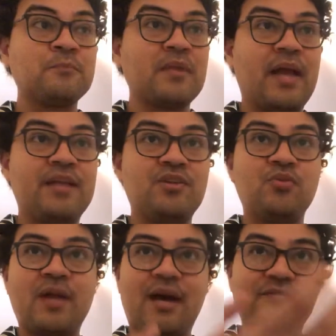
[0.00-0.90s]
And
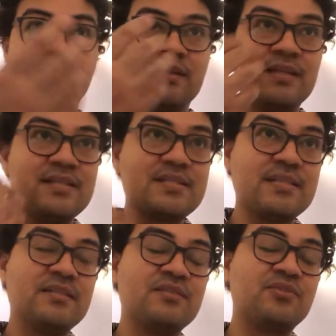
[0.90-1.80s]
you'd have to
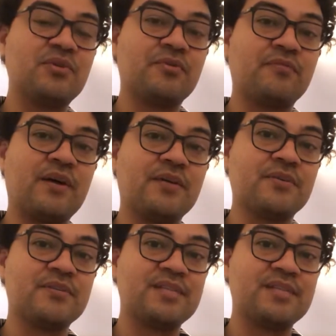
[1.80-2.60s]
listen to your father